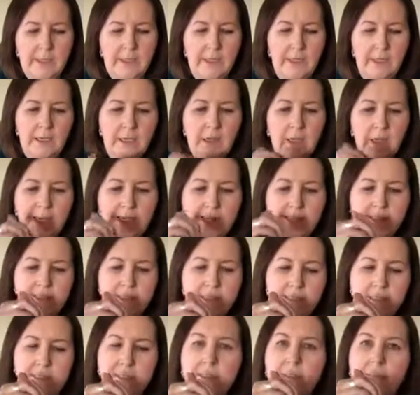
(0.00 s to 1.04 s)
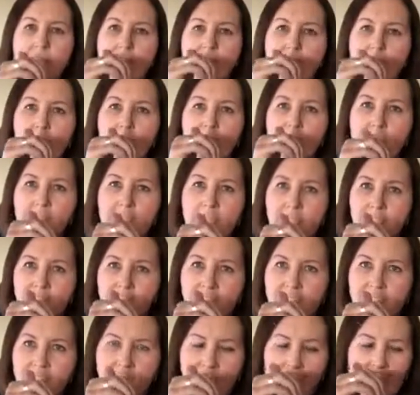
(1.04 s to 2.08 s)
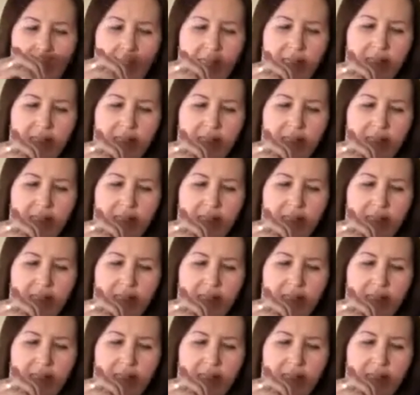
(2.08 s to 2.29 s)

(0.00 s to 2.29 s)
light position